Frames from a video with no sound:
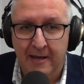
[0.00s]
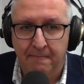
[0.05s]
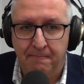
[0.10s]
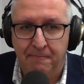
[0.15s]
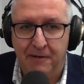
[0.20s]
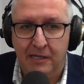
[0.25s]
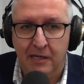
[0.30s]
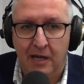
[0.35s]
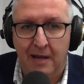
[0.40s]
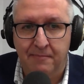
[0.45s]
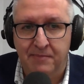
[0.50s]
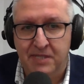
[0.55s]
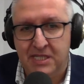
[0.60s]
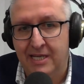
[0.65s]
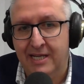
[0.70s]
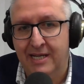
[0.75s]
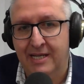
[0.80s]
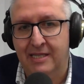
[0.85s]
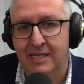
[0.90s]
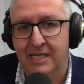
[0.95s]
But I'm
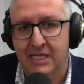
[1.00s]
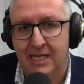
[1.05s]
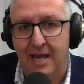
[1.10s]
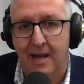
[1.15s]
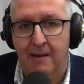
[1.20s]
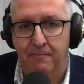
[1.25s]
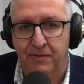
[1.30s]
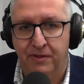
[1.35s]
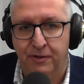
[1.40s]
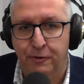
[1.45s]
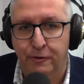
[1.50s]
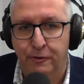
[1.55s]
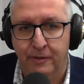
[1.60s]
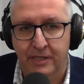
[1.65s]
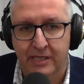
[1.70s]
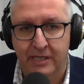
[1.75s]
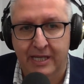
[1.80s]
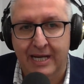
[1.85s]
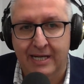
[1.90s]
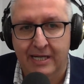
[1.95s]
seeing this come through
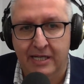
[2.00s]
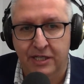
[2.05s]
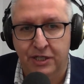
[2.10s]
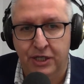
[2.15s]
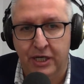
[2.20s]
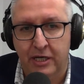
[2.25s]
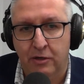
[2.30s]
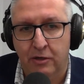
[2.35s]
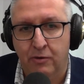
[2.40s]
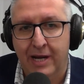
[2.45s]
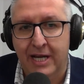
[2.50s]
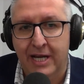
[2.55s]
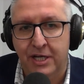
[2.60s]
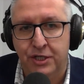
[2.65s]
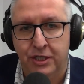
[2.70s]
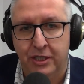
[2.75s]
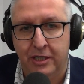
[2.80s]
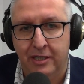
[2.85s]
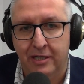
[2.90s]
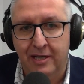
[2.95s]
in the younger
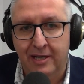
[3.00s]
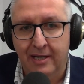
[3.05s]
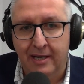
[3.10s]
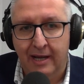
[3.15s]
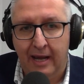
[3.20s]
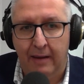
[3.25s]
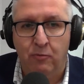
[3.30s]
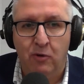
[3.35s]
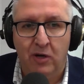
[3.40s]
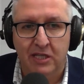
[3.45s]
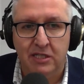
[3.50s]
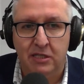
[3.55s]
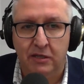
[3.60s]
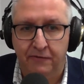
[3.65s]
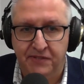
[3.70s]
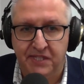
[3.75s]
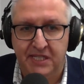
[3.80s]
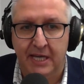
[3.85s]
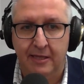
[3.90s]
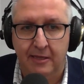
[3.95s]
generation. And once
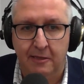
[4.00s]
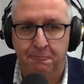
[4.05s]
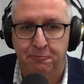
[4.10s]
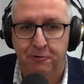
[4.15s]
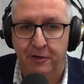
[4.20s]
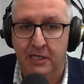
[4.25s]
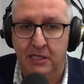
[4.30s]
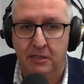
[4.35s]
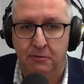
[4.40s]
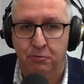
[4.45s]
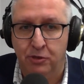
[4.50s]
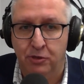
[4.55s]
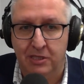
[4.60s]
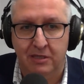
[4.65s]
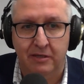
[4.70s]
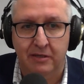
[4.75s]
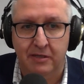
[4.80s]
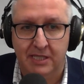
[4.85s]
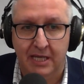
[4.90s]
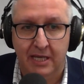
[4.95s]
you've set the principles
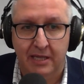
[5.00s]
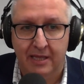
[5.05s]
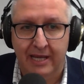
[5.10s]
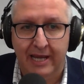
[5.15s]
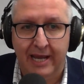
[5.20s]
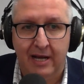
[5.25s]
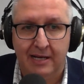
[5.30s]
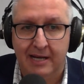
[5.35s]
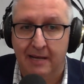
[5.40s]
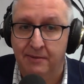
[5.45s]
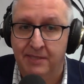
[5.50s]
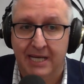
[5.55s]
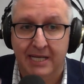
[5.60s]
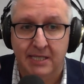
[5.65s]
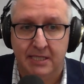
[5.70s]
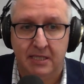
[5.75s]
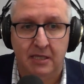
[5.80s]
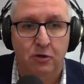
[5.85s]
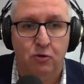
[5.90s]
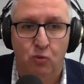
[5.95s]
and you set the outcomes, they
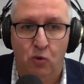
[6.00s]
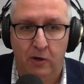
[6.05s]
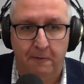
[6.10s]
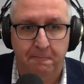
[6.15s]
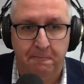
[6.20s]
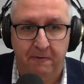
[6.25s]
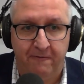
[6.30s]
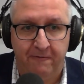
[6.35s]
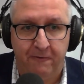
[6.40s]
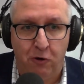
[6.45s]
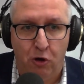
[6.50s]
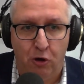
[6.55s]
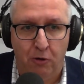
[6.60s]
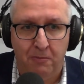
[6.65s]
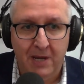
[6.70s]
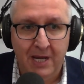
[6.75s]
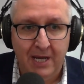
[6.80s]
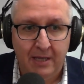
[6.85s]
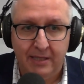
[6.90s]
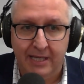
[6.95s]
still want to
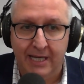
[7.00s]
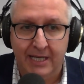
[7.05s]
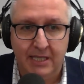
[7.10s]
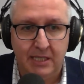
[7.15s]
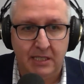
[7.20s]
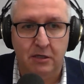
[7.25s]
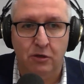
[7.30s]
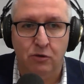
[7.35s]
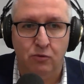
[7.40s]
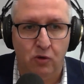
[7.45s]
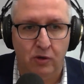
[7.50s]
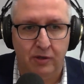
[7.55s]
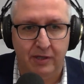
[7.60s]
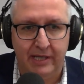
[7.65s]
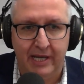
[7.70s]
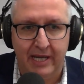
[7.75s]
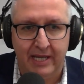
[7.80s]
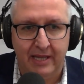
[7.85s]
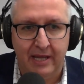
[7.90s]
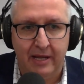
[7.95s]
perform. They still want to
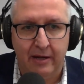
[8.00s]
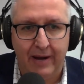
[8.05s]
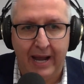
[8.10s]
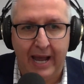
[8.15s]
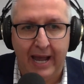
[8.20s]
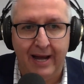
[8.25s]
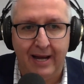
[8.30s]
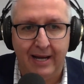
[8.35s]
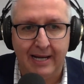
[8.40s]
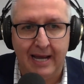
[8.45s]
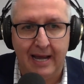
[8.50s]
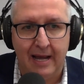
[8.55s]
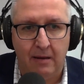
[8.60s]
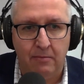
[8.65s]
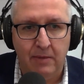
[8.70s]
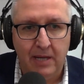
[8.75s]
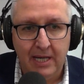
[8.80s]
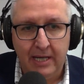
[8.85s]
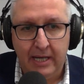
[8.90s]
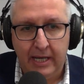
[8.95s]
get their
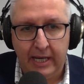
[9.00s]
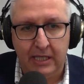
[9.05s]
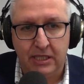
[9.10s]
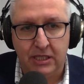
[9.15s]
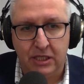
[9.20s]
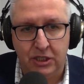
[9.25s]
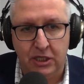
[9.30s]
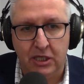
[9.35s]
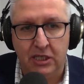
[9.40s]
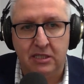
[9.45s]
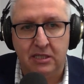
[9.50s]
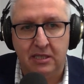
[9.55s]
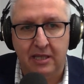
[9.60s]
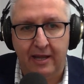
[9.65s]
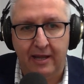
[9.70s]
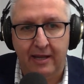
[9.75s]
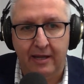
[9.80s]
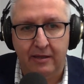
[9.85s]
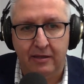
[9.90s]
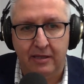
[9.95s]
outcome. It's just
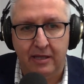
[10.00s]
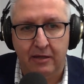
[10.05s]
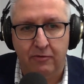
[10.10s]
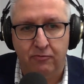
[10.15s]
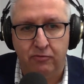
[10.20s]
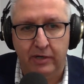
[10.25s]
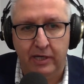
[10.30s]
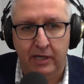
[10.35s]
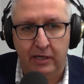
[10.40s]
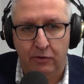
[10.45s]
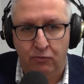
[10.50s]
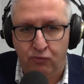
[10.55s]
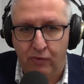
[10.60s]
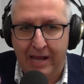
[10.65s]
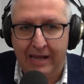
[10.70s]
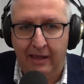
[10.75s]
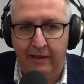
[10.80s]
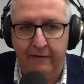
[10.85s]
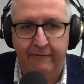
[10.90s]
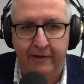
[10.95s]
they're really
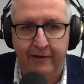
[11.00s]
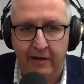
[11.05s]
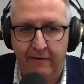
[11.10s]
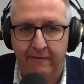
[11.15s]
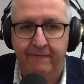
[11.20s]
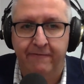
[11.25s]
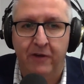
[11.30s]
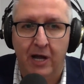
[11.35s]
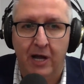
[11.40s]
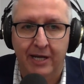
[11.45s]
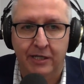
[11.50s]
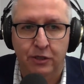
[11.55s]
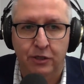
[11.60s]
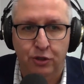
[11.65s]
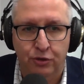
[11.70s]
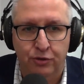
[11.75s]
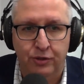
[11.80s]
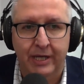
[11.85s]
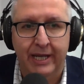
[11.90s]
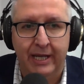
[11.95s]
relevant in finding
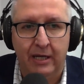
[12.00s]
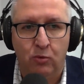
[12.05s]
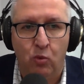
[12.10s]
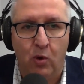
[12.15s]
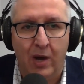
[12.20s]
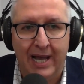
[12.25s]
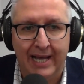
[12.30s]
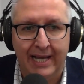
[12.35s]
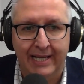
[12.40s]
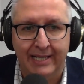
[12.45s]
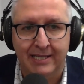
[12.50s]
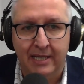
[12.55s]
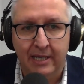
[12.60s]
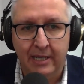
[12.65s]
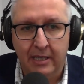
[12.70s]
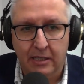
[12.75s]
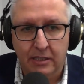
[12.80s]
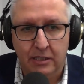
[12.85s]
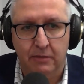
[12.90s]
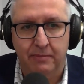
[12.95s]
unique ways
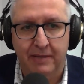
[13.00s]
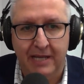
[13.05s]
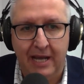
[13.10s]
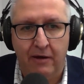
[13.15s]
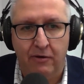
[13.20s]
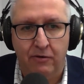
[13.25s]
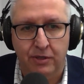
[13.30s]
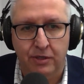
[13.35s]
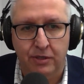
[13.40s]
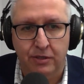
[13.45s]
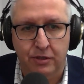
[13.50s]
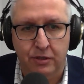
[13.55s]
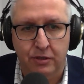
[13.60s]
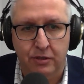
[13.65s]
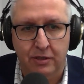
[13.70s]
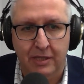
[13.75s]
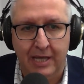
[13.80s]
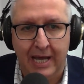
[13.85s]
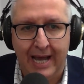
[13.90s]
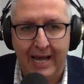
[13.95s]
to be able to
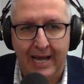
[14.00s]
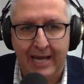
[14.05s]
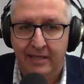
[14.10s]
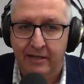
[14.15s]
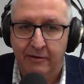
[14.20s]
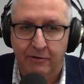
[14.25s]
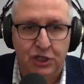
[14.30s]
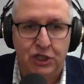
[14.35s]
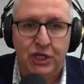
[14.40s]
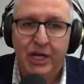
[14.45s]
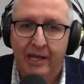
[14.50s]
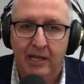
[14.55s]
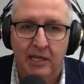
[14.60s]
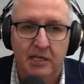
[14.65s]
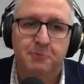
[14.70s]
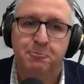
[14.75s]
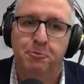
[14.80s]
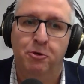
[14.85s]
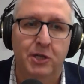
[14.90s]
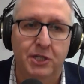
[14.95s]
do that. And there are
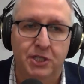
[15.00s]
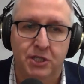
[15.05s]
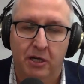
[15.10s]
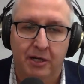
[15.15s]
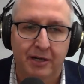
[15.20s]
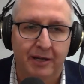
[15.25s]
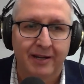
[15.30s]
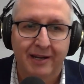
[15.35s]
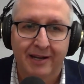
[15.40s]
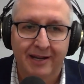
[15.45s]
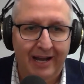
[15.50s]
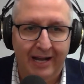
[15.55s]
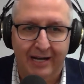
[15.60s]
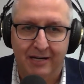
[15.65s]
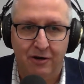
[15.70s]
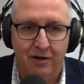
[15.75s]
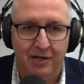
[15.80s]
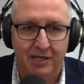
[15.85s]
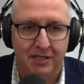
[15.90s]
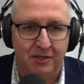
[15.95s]
challenge points on it
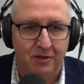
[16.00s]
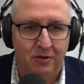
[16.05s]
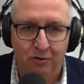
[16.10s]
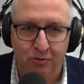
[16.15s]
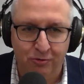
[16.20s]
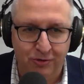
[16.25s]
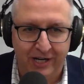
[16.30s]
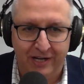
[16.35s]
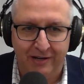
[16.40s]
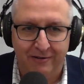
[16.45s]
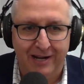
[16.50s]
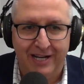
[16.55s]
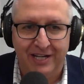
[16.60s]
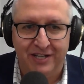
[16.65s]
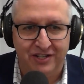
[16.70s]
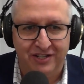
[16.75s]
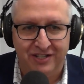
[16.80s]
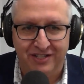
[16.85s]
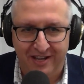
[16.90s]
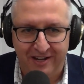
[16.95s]
across all
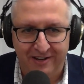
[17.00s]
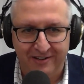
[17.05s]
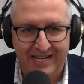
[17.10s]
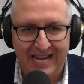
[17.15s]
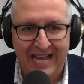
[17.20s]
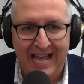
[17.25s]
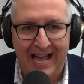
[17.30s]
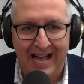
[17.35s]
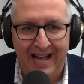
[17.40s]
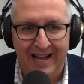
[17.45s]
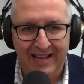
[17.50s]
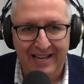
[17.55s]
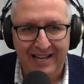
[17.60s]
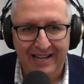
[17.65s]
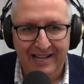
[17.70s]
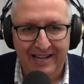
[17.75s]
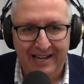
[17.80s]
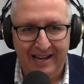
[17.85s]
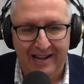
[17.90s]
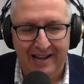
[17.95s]
generations, no doubt.
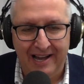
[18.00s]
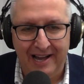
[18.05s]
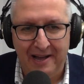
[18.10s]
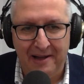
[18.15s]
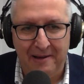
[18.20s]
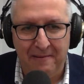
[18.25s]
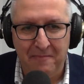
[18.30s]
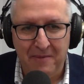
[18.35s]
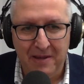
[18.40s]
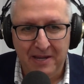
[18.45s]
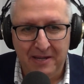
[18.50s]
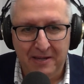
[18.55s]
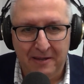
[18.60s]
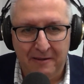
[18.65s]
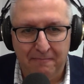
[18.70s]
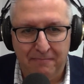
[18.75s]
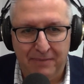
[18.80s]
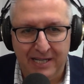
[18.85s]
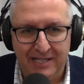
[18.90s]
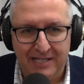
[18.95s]

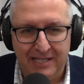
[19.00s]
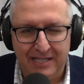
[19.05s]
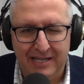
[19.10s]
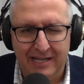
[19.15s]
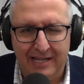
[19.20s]
But